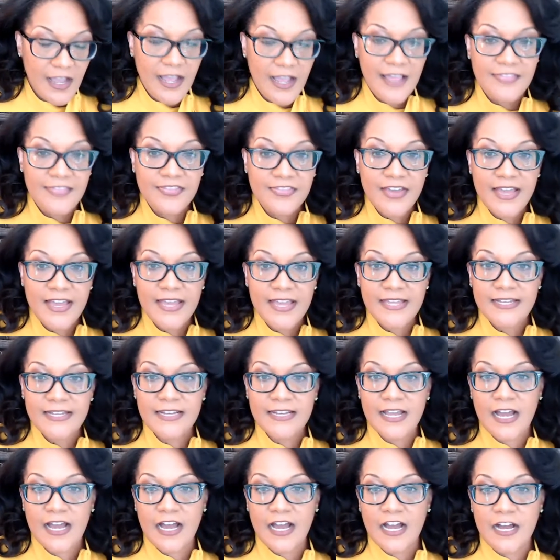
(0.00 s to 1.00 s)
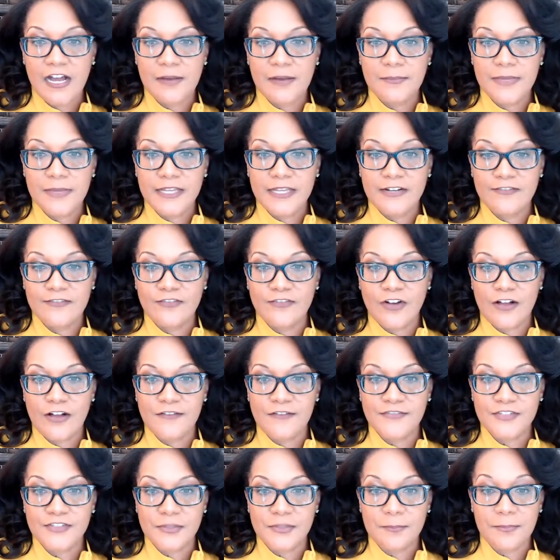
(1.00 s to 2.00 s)
And then it
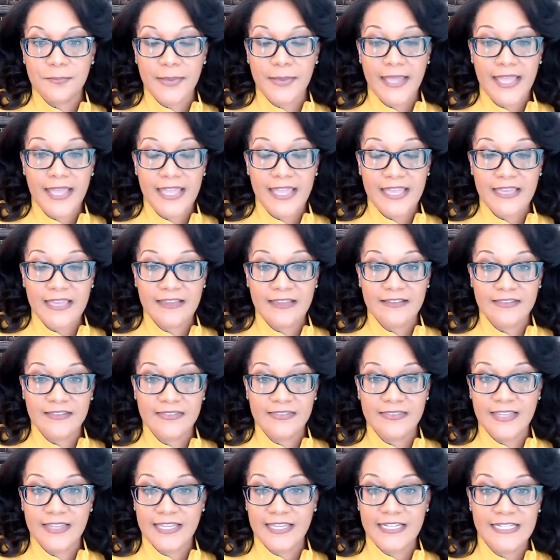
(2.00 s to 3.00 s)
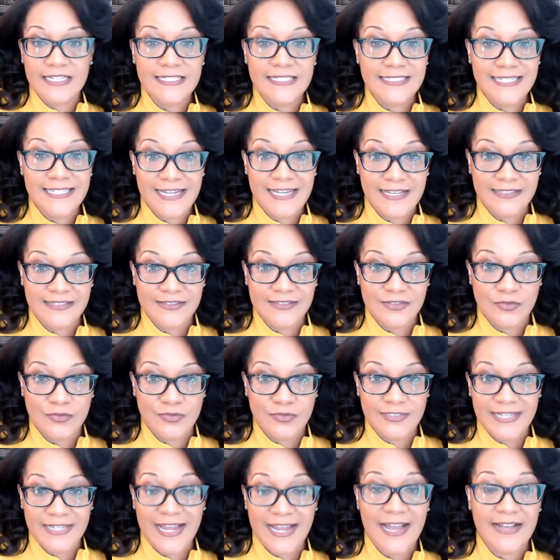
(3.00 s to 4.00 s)
involves paying any debts
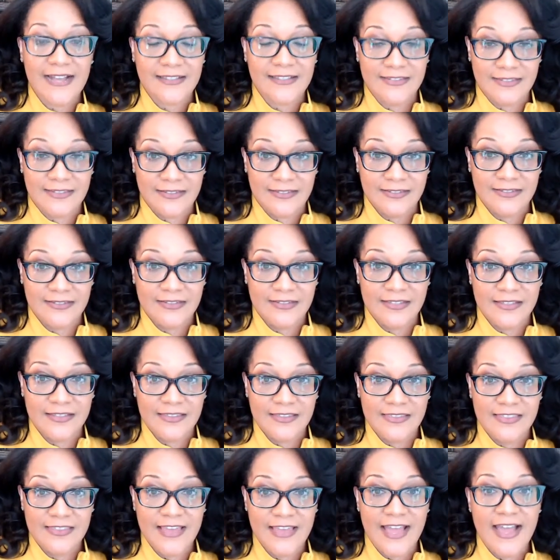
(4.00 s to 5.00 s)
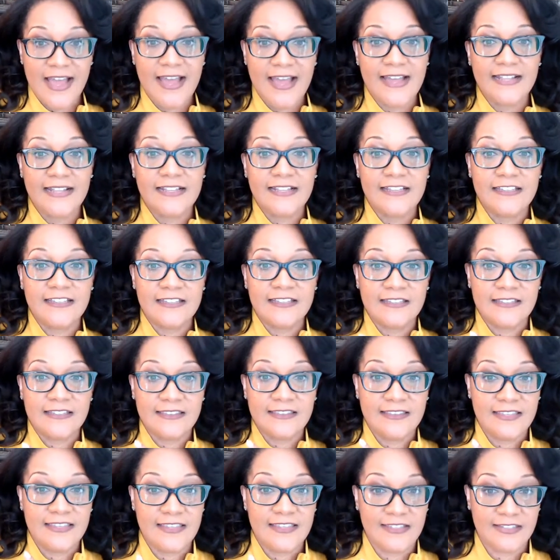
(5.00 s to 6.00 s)
or taxes that
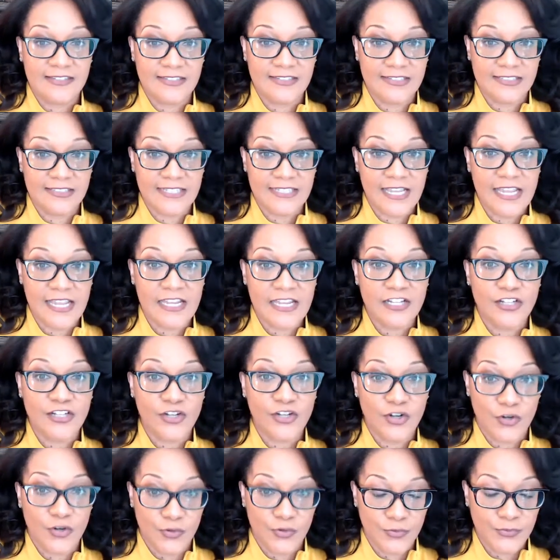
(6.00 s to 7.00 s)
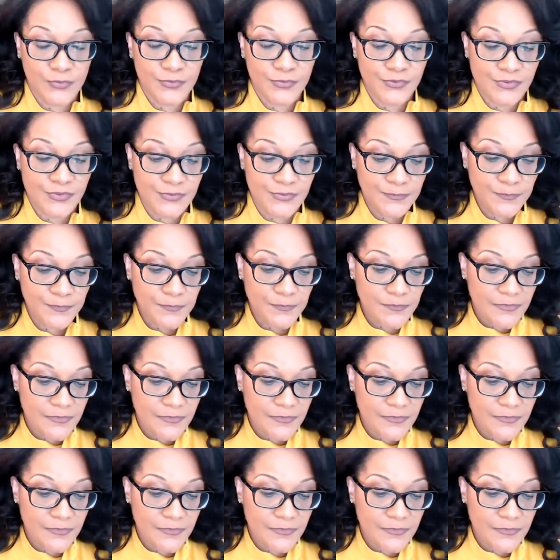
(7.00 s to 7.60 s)
the estate owes.